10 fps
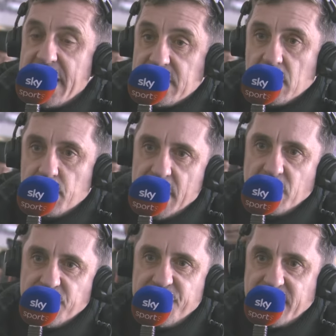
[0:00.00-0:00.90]
isn't going to be
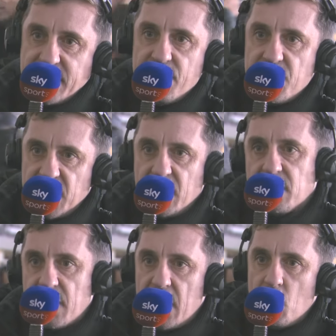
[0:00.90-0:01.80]
able to fix everything
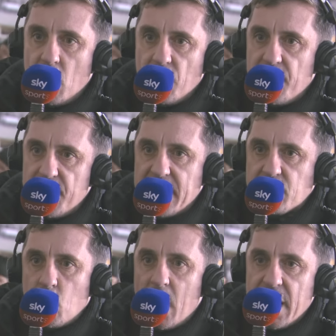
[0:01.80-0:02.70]
at day one. That's
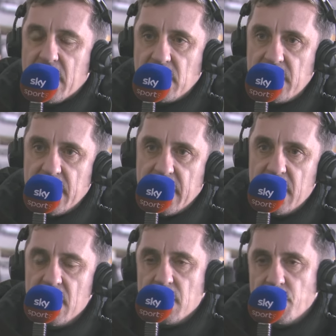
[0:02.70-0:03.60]
quite clear.
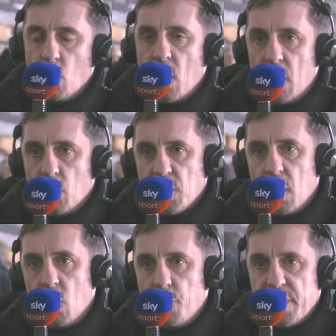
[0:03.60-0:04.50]
But what I would
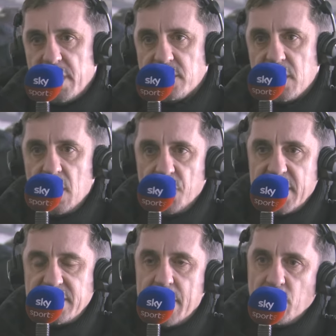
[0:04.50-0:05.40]
hope is that
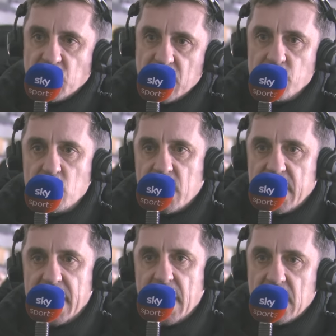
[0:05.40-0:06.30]
he's able to
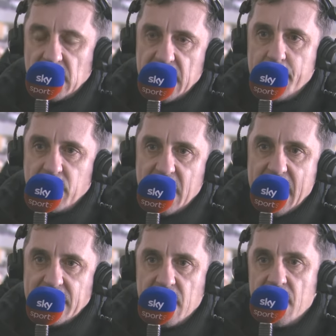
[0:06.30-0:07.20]
communicate a clear
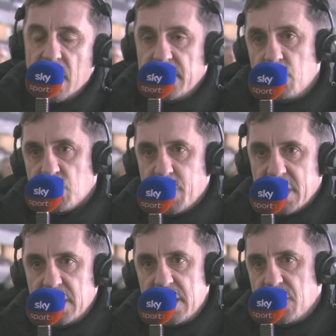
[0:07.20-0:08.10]
plan. And it was be
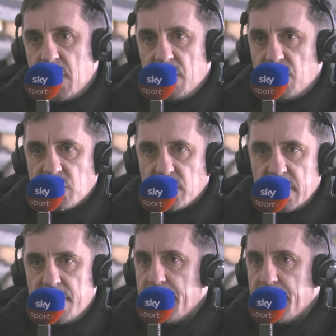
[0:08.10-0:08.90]
clear that, obviously,